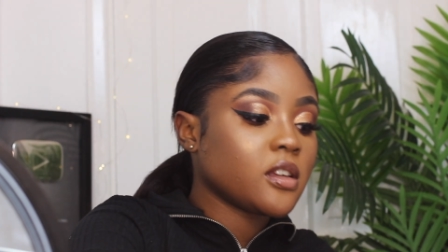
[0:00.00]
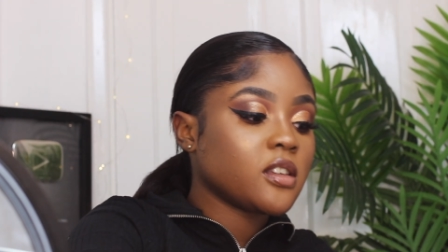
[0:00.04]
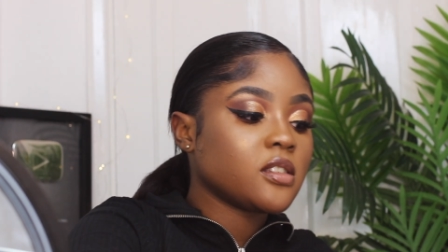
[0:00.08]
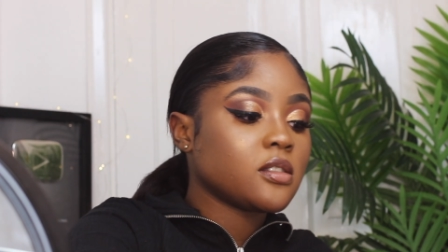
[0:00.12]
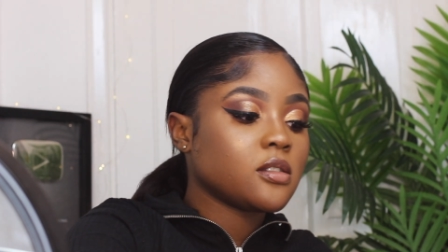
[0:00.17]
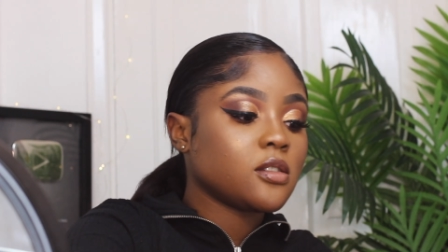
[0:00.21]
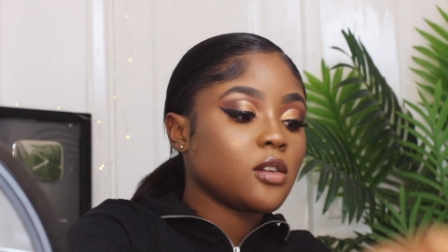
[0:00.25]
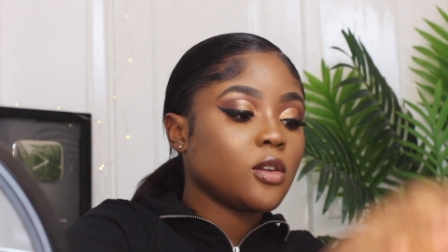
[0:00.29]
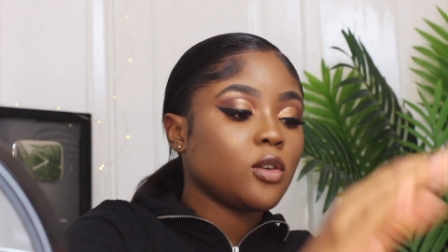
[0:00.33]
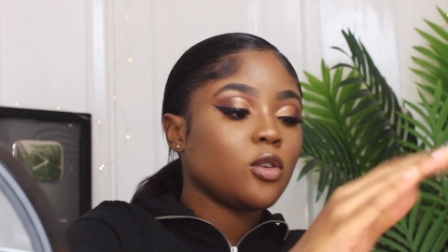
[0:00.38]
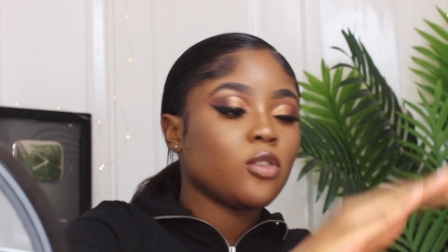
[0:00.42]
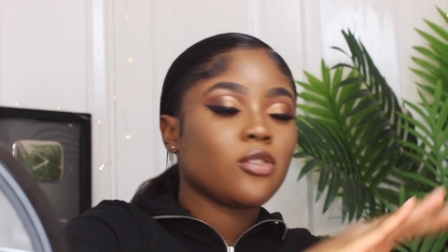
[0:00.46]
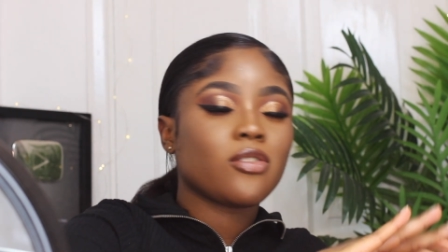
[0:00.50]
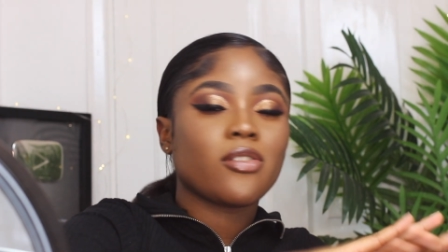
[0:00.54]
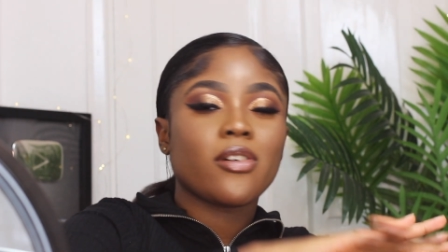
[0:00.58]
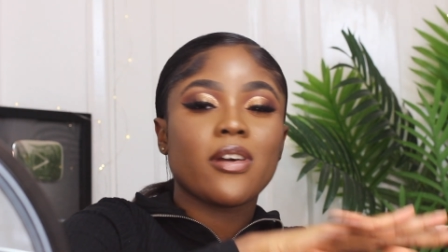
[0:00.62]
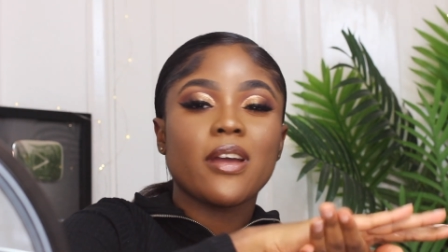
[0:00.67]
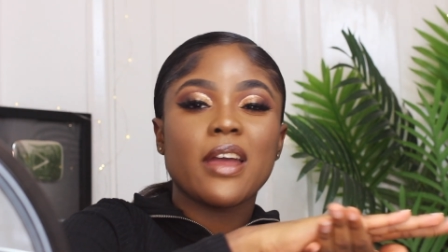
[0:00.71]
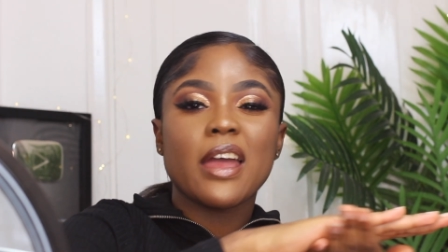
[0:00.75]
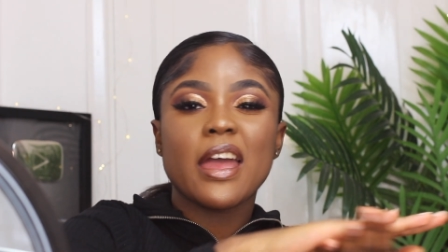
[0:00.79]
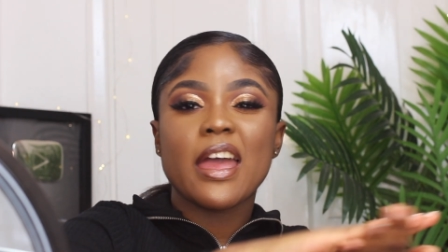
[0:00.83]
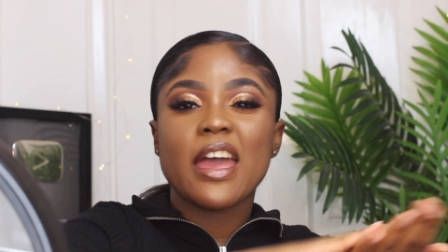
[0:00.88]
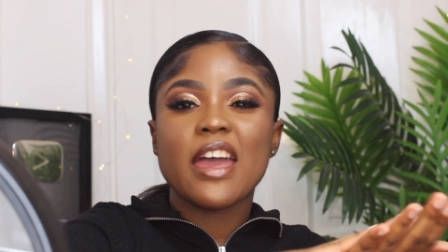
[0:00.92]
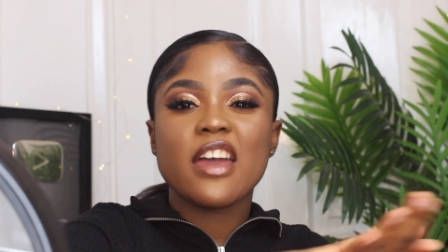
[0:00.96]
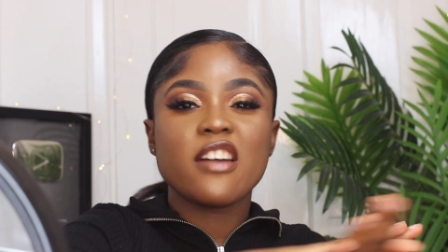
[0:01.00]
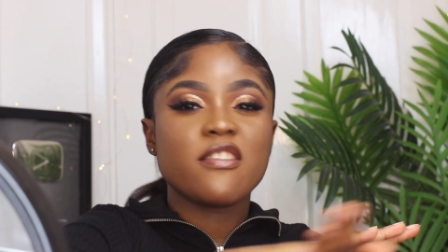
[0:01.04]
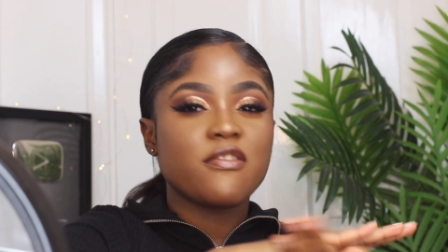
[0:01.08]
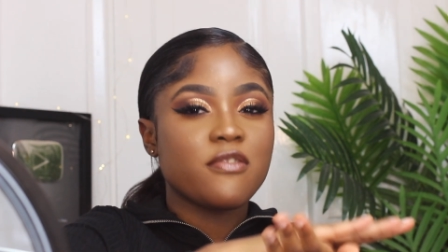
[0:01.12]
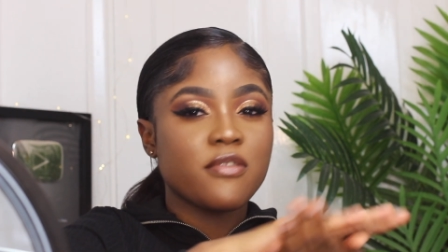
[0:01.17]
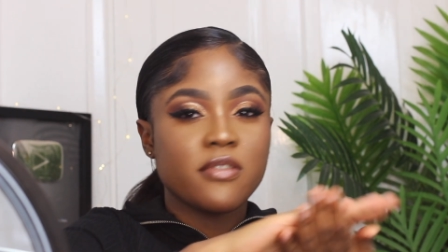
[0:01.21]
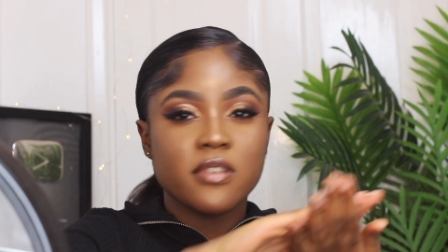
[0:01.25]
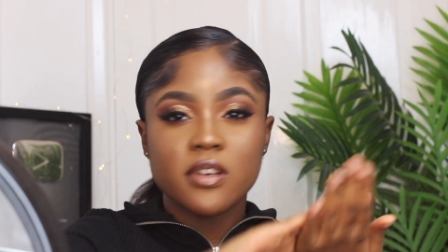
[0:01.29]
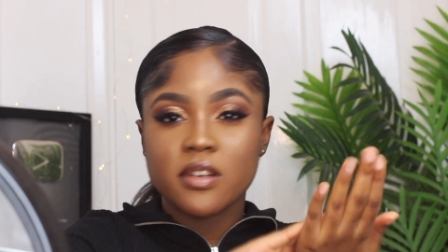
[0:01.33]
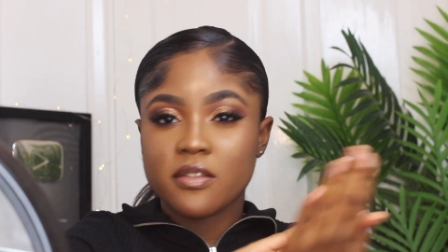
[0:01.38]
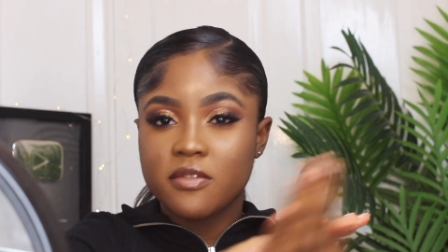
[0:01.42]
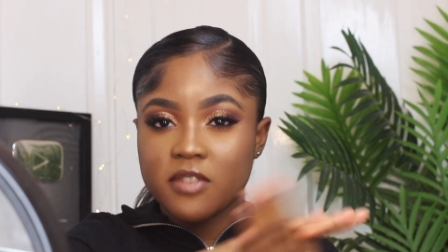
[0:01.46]
is to lock
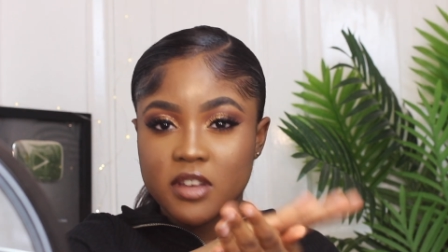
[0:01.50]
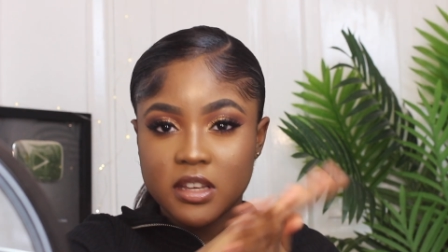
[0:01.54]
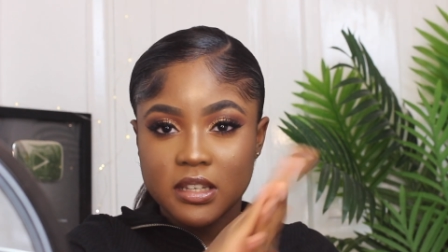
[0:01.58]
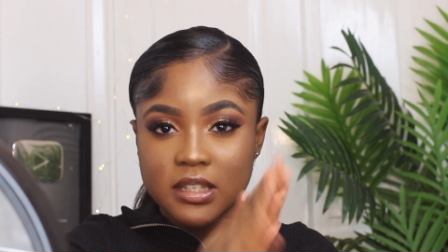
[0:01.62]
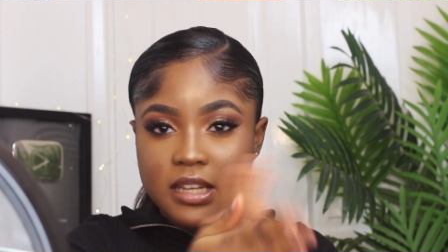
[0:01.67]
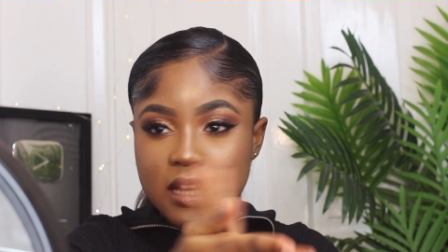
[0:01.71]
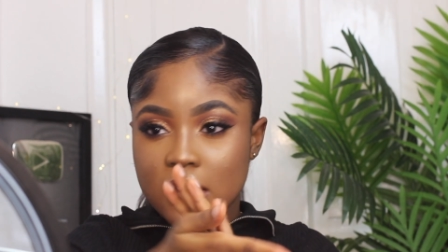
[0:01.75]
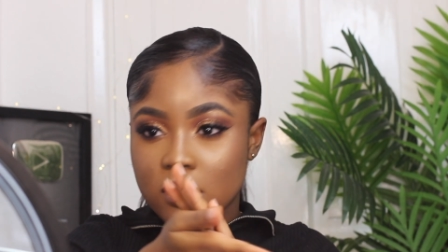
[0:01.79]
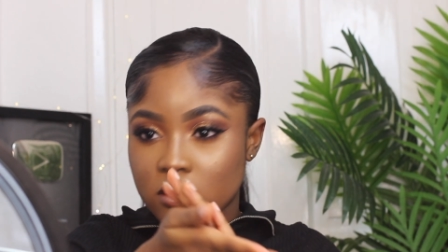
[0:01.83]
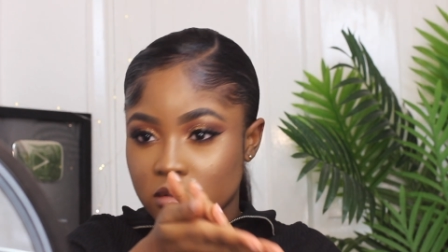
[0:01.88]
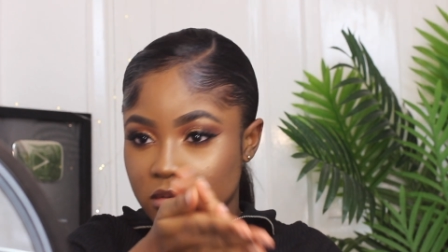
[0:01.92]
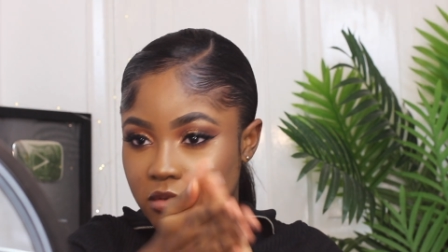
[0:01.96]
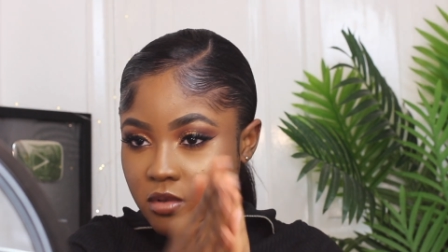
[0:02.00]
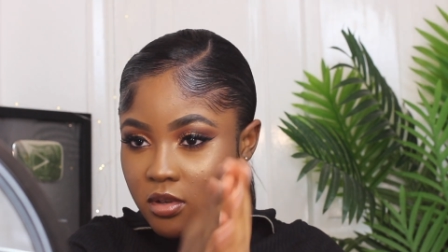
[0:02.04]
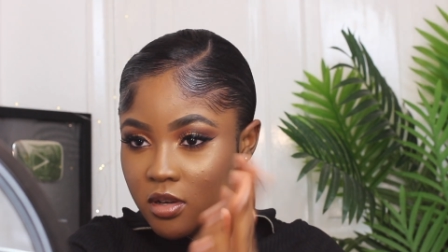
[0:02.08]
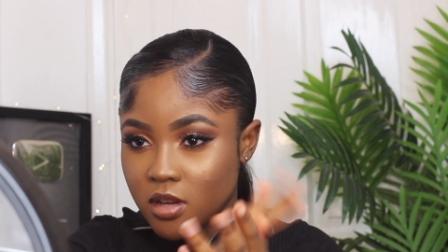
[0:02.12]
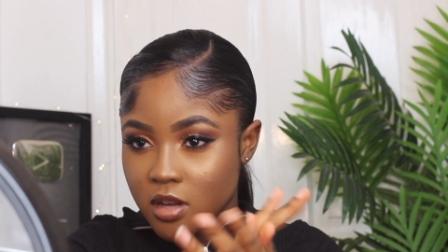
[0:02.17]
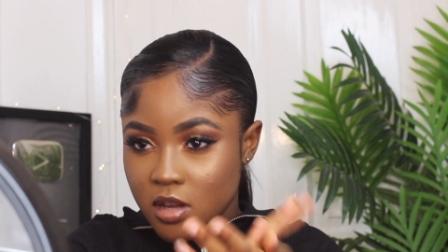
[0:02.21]
everything down